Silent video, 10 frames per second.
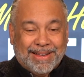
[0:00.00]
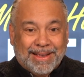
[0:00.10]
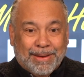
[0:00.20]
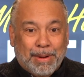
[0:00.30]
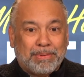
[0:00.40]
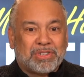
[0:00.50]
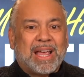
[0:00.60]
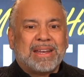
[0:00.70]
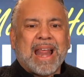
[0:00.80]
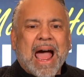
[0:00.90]
People say
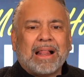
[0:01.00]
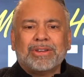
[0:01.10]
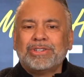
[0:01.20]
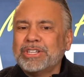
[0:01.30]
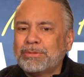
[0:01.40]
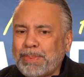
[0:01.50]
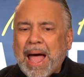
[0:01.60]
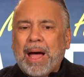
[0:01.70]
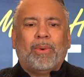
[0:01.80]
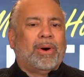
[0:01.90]
knowledge is
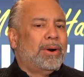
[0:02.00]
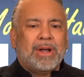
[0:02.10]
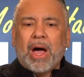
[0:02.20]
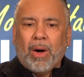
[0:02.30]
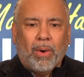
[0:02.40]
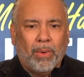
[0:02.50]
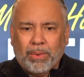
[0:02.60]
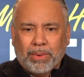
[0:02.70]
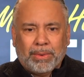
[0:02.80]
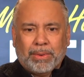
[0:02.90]
power. No,
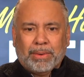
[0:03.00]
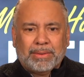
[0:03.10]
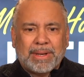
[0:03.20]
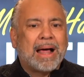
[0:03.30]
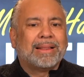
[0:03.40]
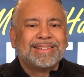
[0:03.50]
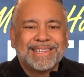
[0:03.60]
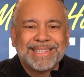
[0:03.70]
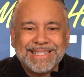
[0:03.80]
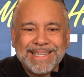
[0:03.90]
knowledge
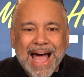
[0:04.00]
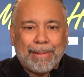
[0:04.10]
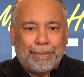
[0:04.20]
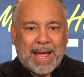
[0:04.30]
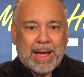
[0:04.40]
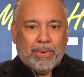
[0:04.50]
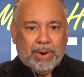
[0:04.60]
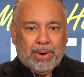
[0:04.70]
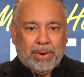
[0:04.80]
is not power.